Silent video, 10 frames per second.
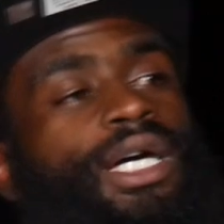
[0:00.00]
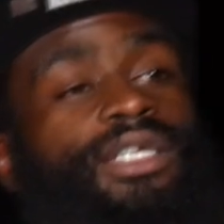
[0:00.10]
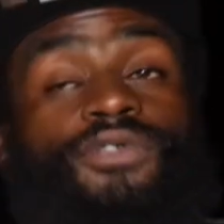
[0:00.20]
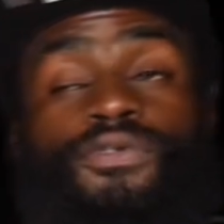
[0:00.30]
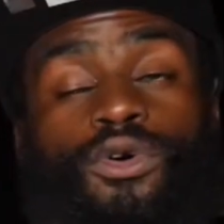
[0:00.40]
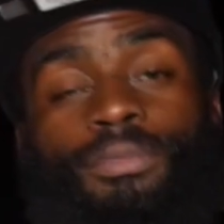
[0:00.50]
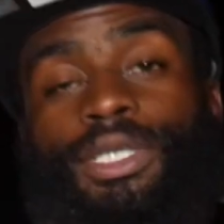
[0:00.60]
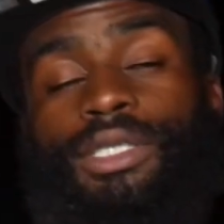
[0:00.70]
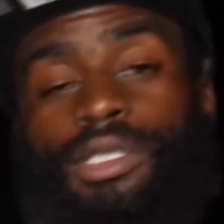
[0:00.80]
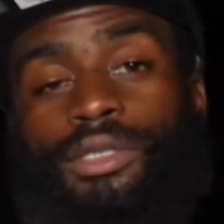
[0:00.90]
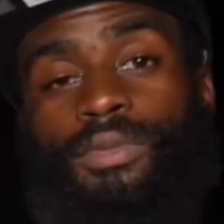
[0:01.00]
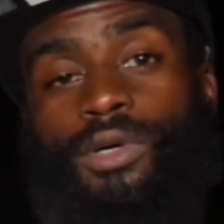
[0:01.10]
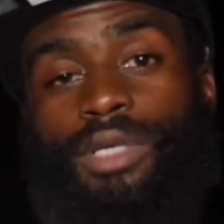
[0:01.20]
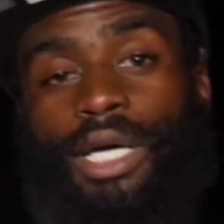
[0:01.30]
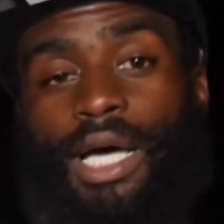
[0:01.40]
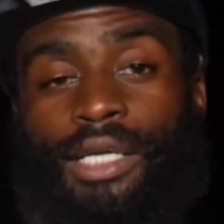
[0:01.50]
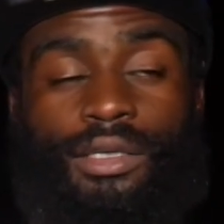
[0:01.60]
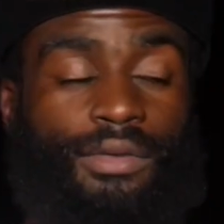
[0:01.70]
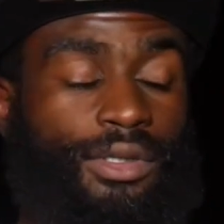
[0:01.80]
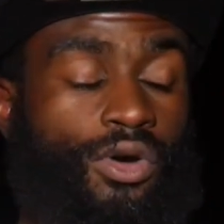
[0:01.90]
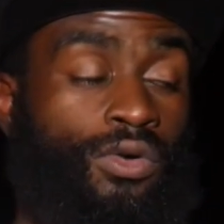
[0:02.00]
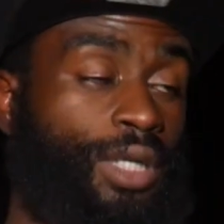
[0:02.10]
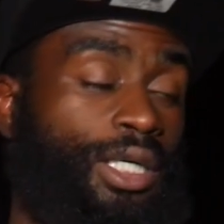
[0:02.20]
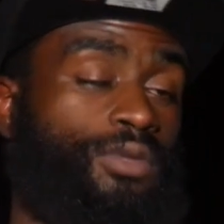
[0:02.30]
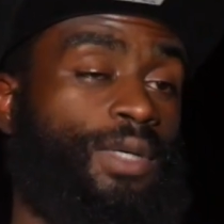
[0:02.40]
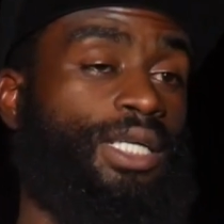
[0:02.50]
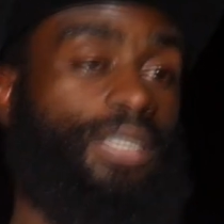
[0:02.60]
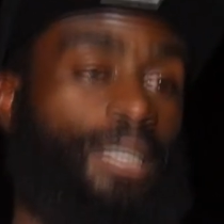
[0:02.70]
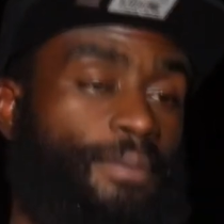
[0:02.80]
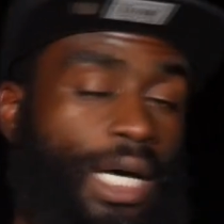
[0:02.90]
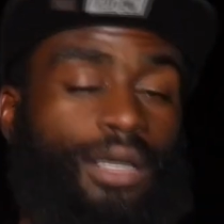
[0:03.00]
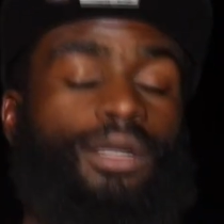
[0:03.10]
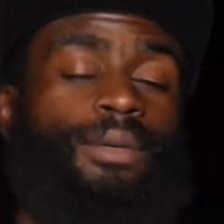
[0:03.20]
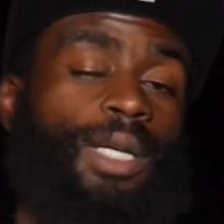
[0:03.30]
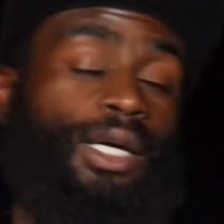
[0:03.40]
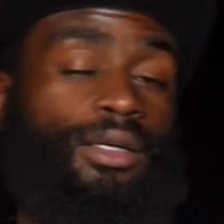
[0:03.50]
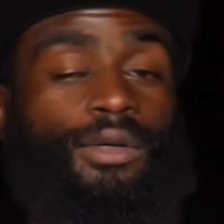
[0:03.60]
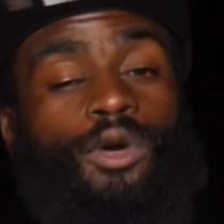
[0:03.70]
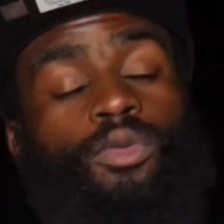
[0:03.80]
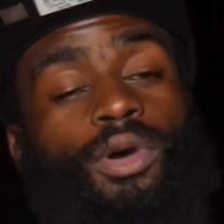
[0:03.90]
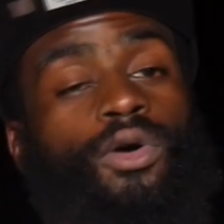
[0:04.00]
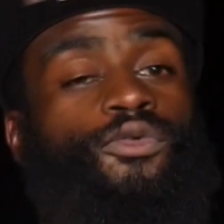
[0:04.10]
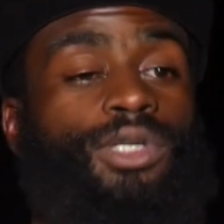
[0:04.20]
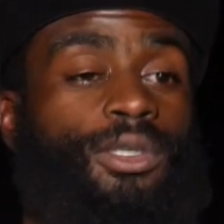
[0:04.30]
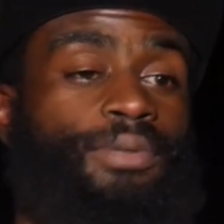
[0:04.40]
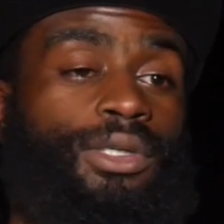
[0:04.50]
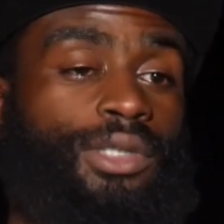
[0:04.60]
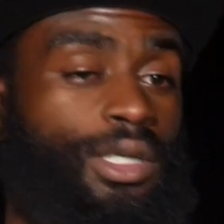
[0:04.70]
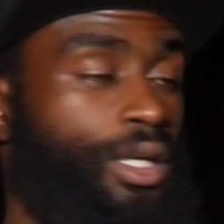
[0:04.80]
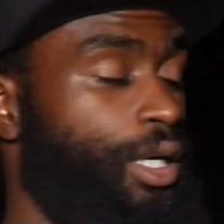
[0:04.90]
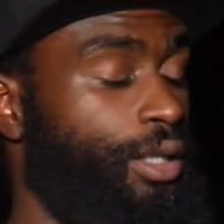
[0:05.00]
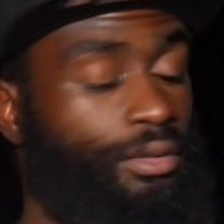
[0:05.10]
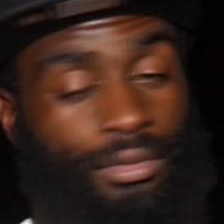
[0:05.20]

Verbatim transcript: I did 4 PGs, bro. Like, I told niggas when they set the battle up, like, yo, bro, if it's a PG, like,